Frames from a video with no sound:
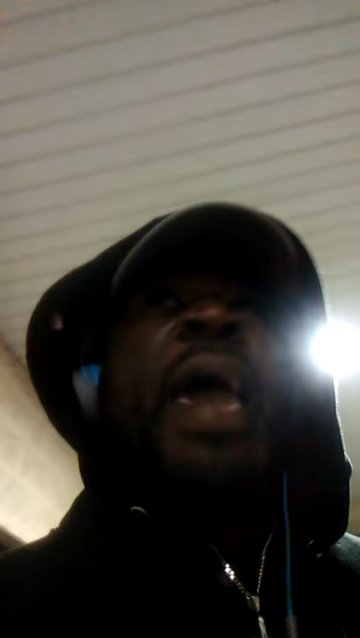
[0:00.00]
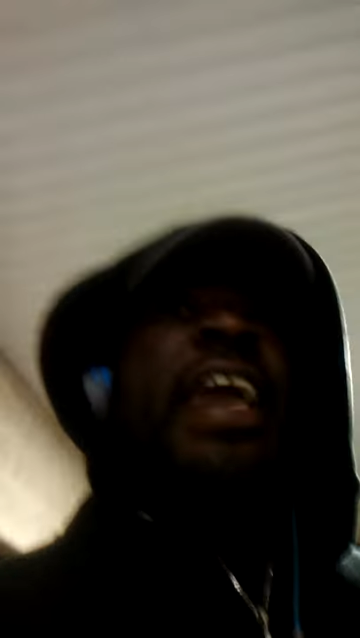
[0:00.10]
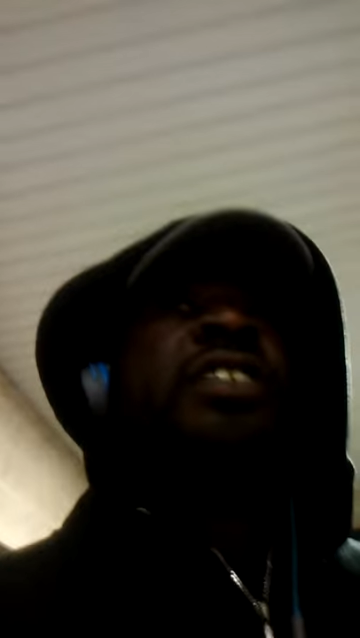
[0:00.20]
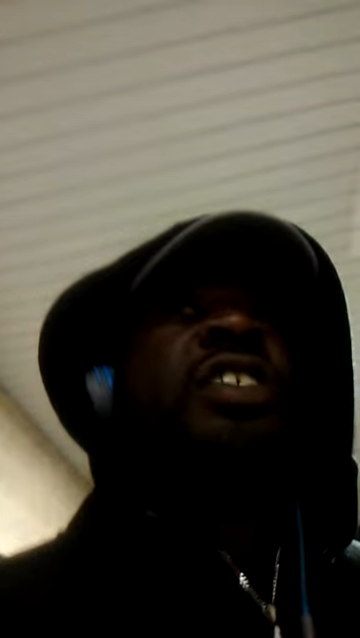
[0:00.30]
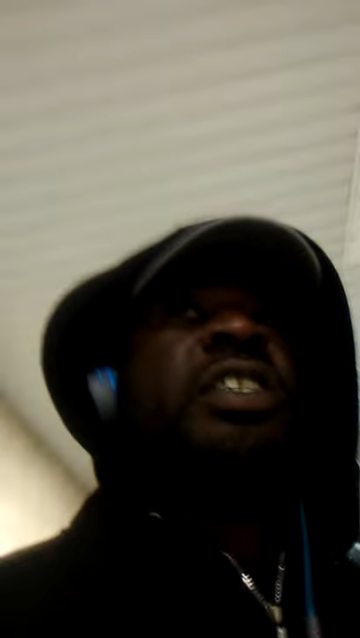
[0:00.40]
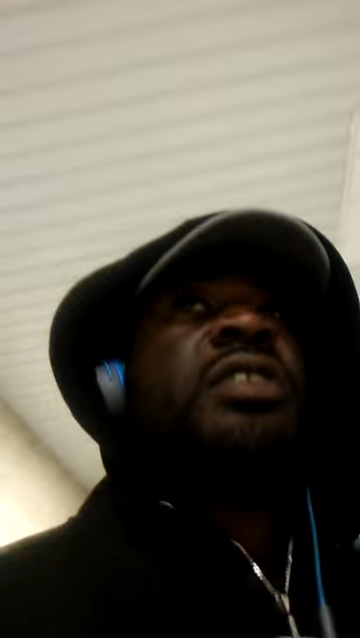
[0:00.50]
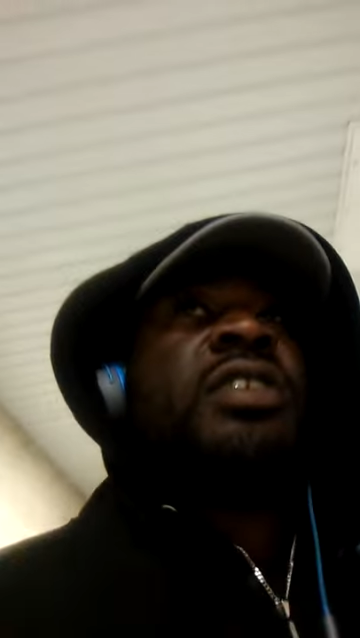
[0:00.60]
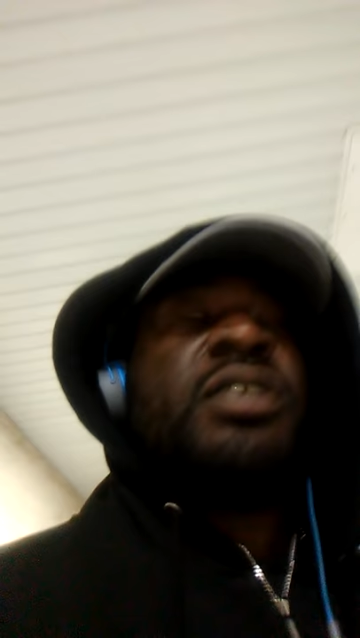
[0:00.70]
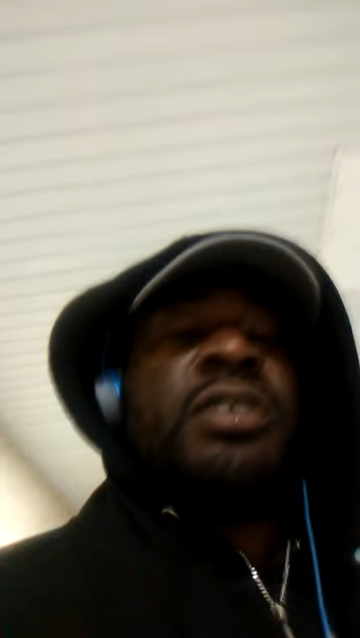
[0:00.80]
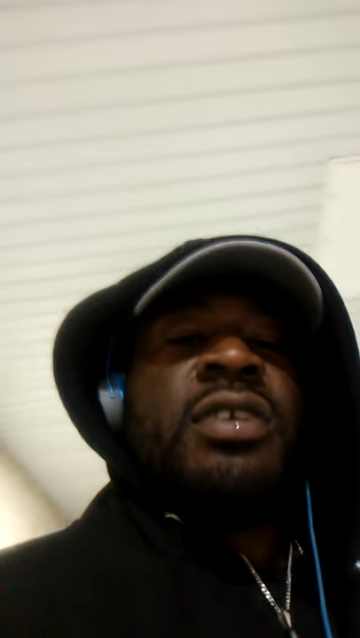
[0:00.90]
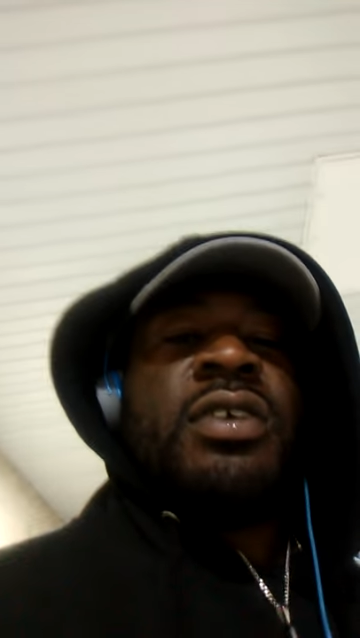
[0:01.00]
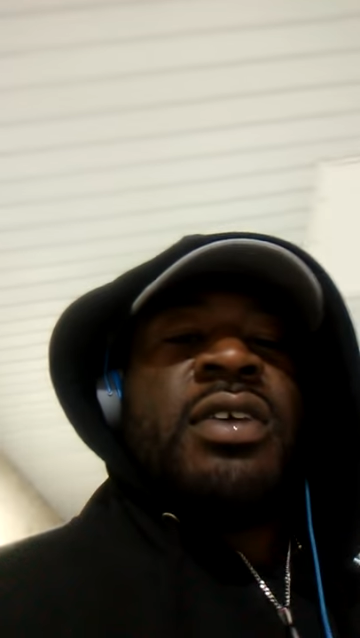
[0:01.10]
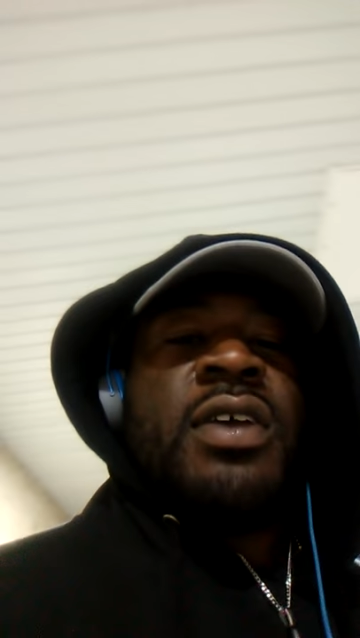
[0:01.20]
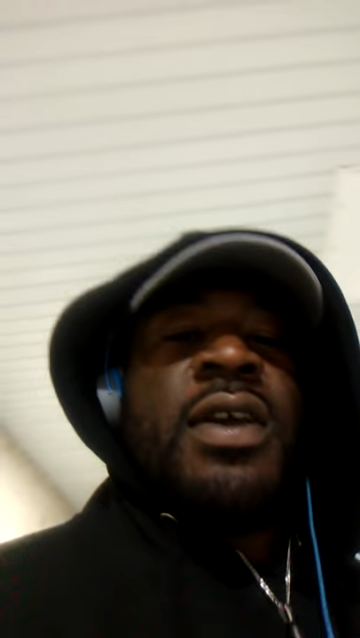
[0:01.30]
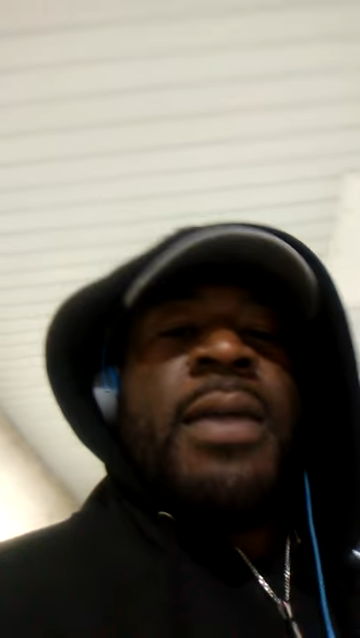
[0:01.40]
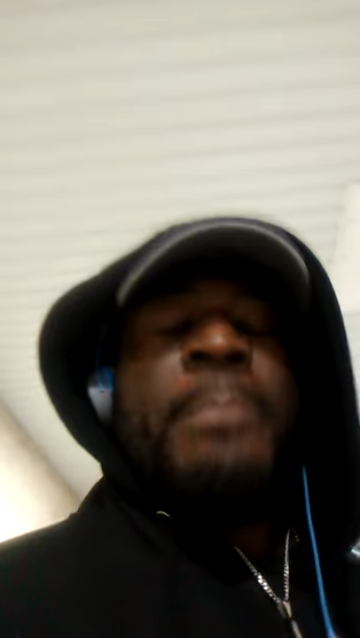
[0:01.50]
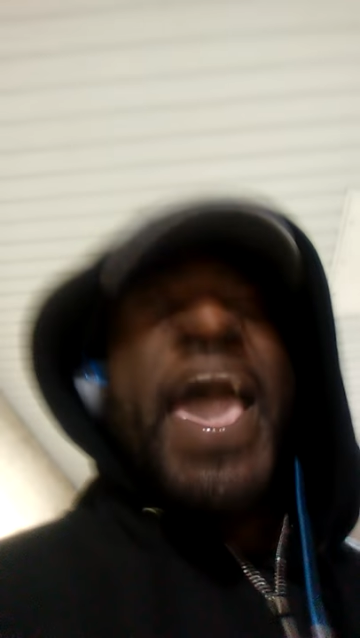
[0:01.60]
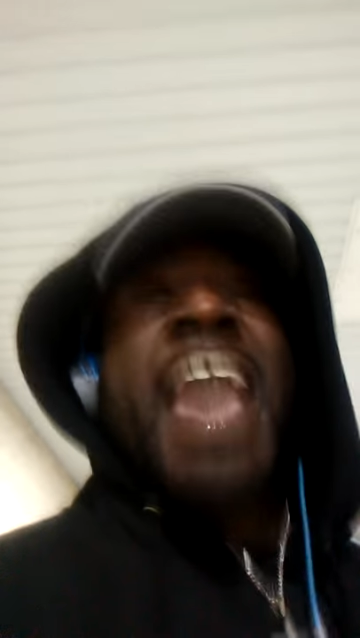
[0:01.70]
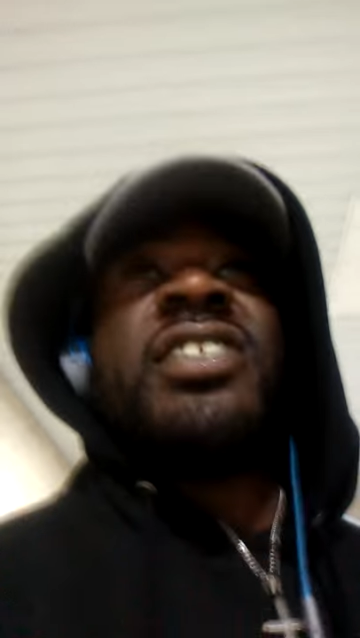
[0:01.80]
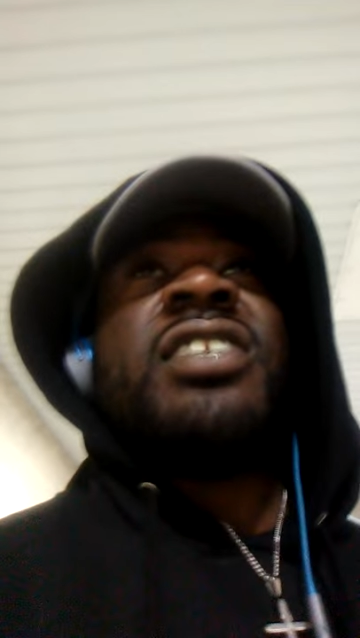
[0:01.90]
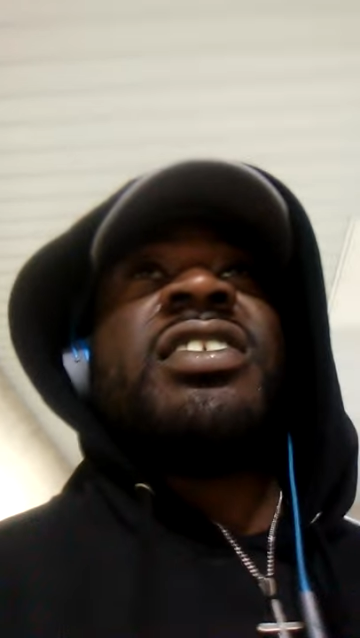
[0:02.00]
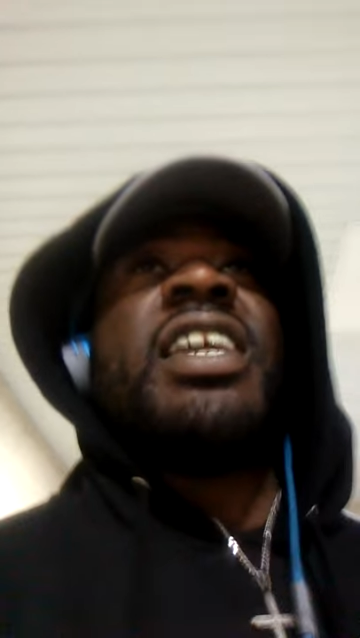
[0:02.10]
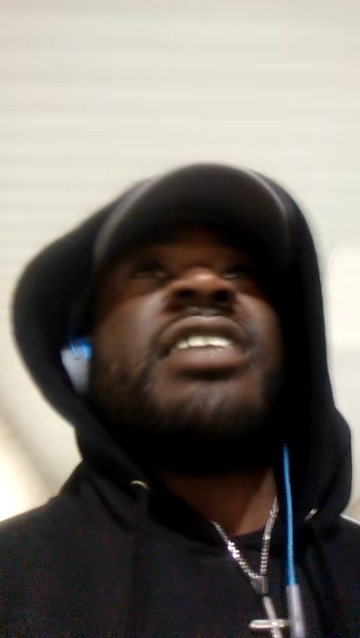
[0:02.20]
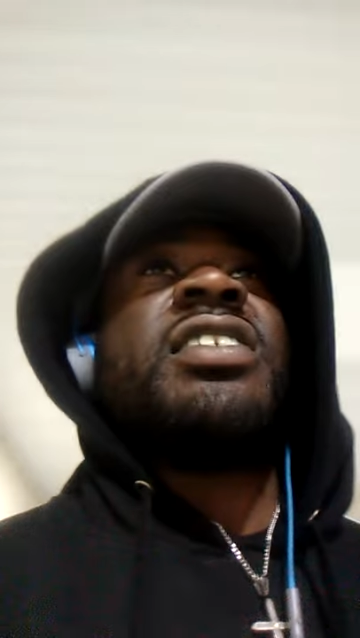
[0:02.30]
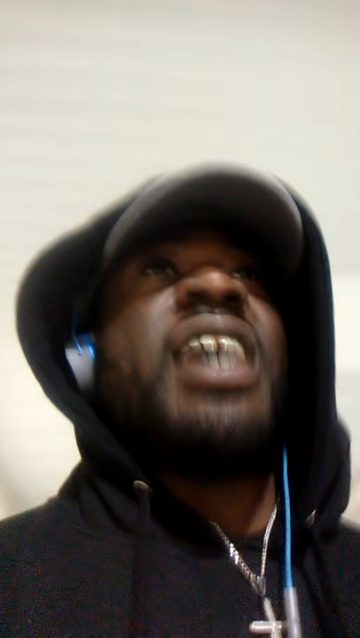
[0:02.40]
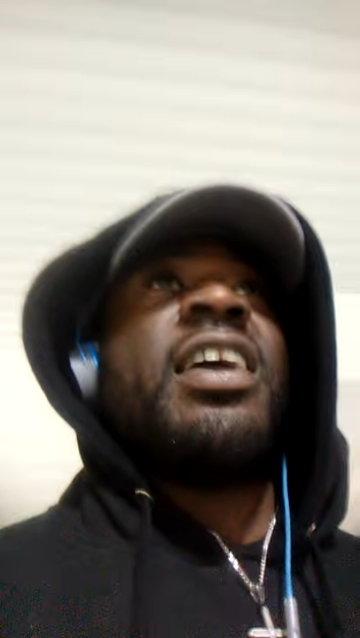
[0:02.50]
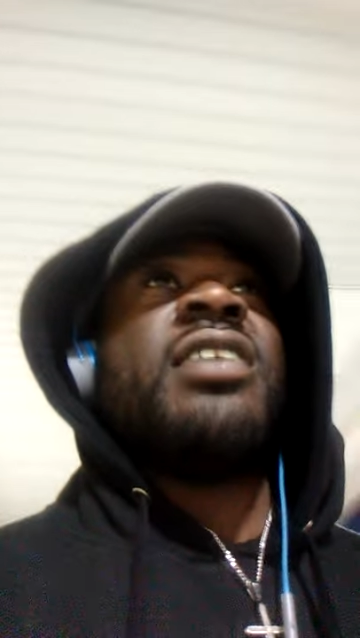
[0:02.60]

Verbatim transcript: Patience. Patience, they said.